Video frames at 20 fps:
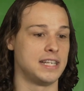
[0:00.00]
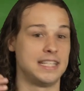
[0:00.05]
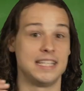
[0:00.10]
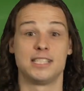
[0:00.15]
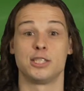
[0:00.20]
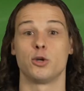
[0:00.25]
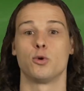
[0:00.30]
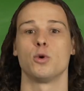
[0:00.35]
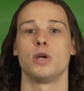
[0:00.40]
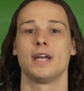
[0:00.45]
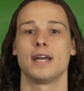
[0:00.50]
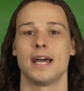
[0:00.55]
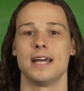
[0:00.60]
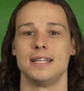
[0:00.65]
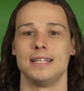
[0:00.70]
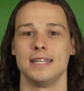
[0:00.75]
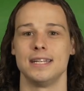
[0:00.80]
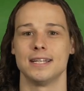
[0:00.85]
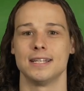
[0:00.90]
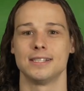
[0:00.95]
disagreeing
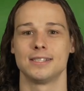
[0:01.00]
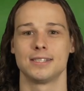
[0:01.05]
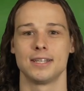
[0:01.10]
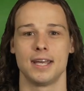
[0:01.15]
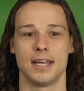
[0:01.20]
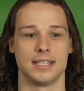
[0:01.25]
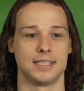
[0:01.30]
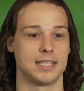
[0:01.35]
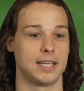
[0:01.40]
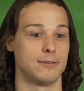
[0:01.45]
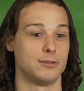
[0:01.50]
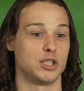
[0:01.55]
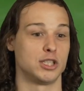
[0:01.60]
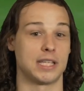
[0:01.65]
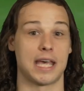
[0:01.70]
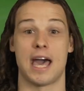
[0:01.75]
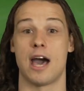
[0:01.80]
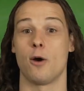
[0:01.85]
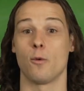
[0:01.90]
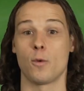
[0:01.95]
ideas, instead of just
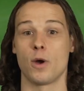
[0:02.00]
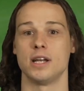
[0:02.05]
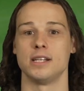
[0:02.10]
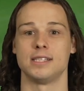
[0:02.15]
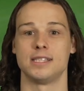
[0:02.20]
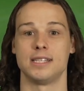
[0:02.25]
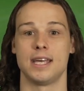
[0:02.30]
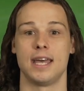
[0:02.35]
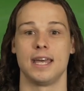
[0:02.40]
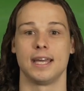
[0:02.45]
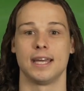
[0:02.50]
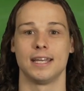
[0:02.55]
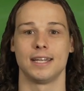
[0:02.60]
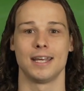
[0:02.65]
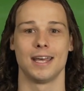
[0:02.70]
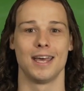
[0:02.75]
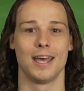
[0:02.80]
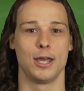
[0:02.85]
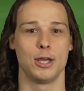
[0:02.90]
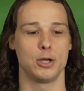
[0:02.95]
outright saying it,
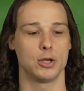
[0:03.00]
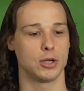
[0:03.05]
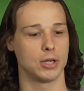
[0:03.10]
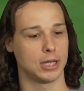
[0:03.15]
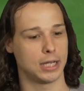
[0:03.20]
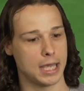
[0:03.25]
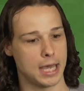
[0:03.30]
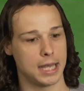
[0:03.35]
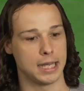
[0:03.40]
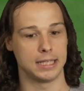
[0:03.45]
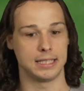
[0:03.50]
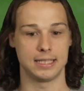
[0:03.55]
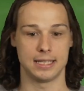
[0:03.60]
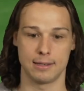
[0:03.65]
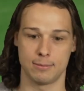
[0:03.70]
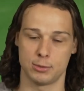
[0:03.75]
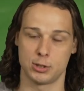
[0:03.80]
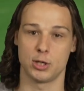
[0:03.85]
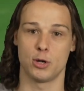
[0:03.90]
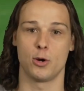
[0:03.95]
you're going to kind of
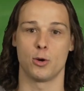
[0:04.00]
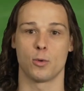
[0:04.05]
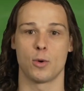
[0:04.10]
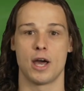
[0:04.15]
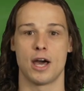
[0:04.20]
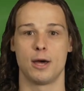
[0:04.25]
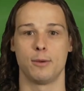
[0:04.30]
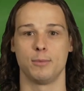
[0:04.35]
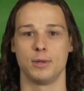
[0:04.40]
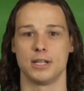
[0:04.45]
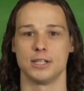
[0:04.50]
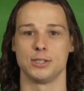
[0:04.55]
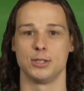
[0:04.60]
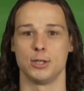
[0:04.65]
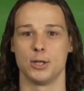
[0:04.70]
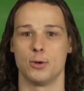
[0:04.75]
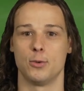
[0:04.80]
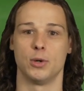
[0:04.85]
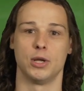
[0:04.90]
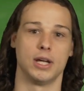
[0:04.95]
tiptoe around because you
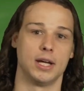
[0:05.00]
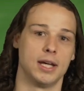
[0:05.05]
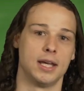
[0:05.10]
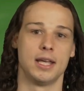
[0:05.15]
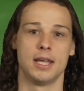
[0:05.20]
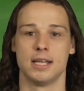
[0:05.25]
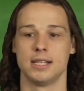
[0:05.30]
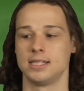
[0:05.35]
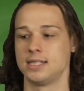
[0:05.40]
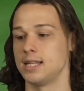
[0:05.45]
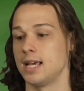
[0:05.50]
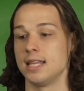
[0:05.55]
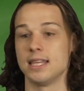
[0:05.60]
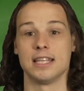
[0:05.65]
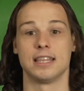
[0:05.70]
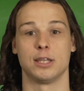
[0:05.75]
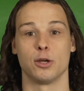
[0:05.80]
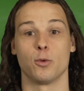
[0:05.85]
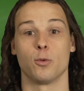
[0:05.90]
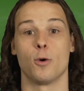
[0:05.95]
don't want to say
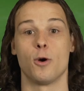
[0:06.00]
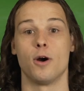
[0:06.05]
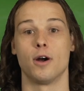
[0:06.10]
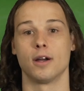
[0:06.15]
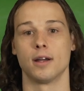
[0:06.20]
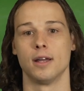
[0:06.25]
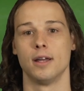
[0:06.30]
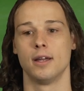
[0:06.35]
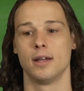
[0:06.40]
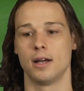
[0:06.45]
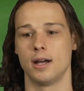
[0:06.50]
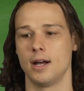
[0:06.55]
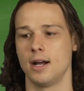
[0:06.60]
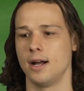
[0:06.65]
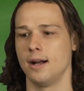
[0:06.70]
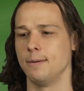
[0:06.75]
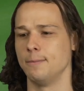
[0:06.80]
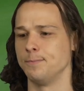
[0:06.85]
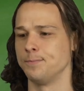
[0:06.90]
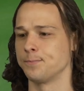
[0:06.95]
that they're wrong.
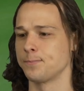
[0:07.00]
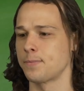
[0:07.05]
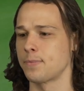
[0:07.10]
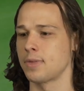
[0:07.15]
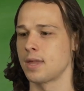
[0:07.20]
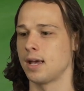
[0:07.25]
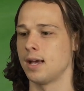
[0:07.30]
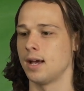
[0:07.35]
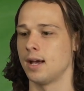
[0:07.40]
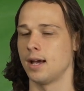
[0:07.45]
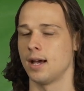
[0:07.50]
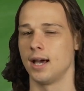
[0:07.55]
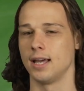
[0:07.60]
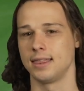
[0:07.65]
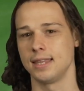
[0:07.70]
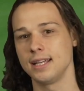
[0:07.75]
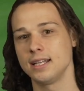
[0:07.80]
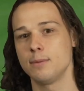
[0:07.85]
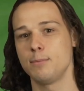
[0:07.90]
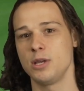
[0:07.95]
A
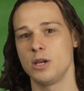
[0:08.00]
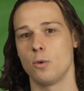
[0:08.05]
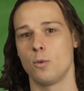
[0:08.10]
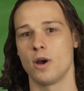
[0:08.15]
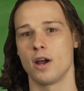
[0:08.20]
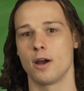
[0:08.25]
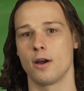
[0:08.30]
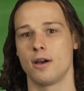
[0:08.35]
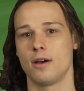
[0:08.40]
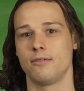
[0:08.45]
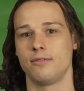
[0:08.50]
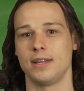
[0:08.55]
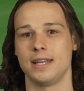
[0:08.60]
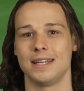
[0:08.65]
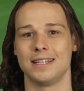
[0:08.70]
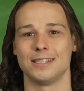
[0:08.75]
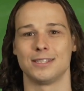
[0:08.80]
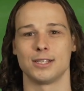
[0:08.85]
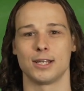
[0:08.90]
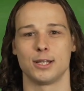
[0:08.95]
thing to be aware of
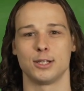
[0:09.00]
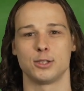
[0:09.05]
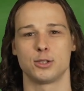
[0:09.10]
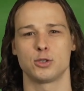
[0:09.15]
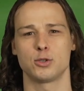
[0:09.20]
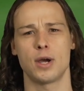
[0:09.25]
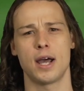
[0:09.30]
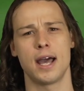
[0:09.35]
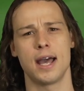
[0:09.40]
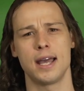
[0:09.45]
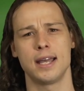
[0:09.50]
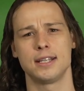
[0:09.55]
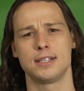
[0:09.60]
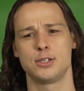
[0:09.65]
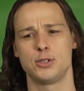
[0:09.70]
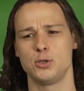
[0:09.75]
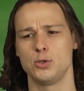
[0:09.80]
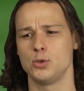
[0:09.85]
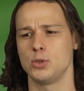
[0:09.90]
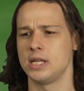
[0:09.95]
is try
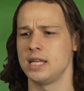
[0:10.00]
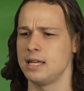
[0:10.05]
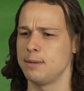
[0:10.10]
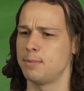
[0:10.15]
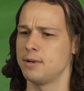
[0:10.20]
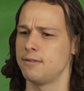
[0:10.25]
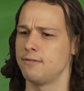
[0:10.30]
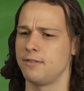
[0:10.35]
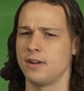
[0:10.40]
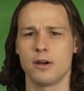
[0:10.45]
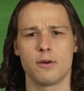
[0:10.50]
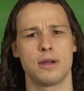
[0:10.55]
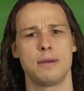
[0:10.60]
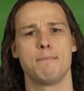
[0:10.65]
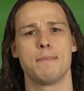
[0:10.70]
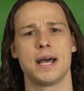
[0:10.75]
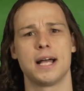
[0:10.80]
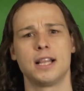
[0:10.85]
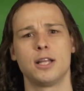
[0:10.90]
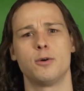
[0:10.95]
to keep it very
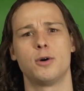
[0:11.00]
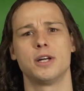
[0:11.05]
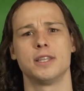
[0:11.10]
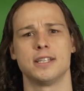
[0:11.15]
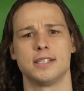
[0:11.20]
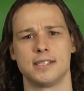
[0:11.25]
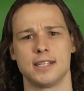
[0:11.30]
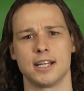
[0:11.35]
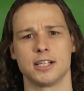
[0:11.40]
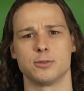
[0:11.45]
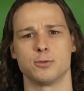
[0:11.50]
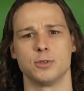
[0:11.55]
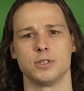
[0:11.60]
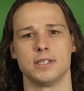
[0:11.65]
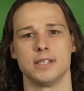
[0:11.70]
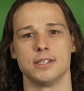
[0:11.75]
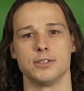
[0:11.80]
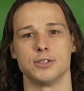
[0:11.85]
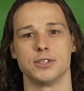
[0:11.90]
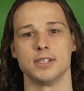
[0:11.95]
mellow on the sexual
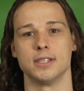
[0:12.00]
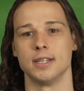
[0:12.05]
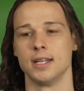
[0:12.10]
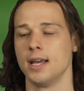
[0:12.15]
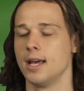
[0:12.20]
tension.